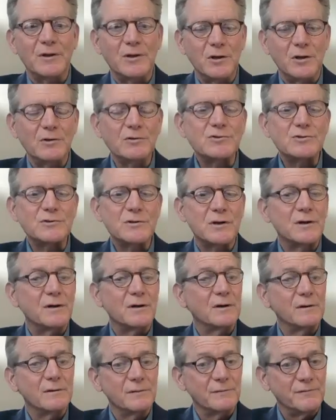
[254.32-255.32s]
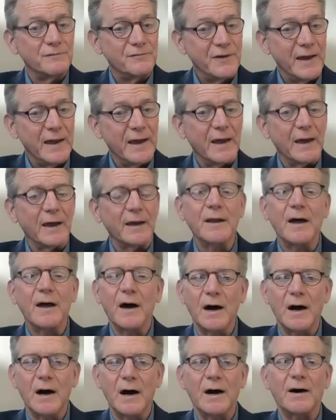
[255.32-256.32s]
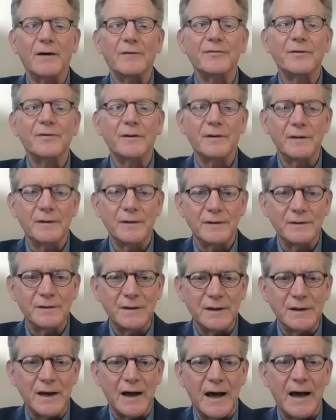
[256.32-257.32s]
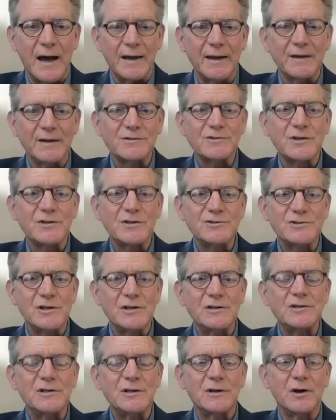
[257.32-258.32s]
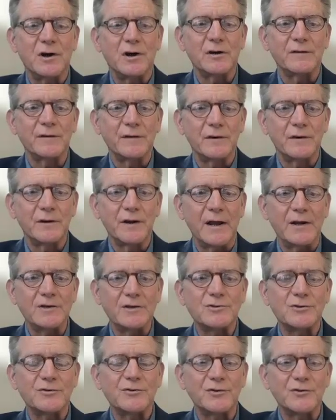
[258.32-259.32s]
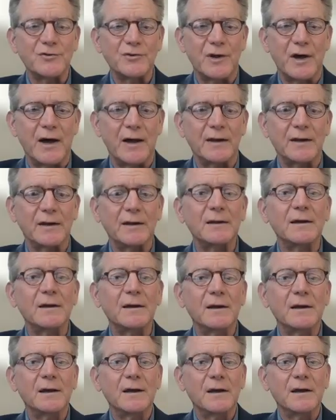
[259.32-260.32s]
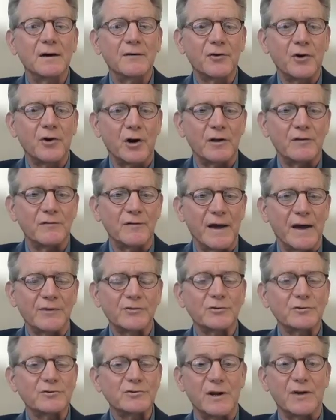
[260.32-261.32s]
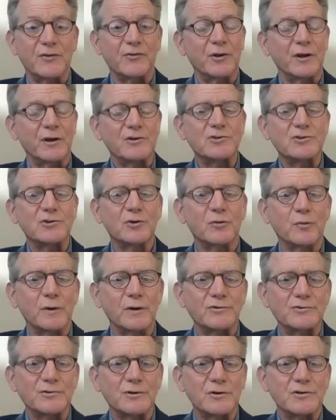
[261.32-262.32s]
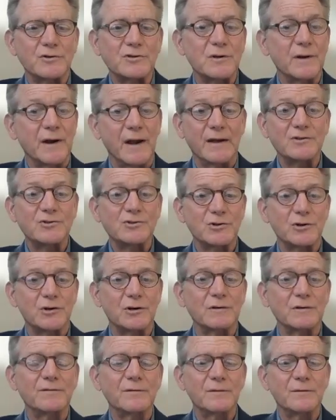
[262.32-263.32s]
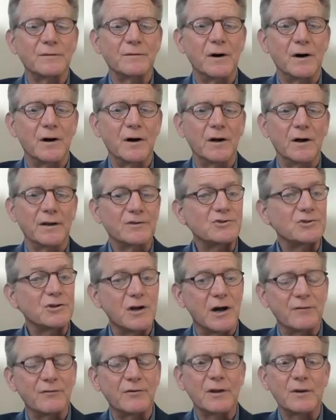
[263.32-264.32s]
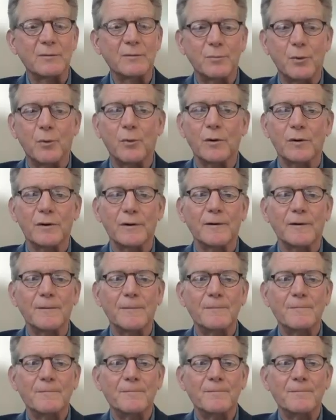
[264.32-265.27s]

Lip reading: I'm a huge fan of the ISCTR, the International Society of Cardiovascular Translational Research, and I serve on its governing board.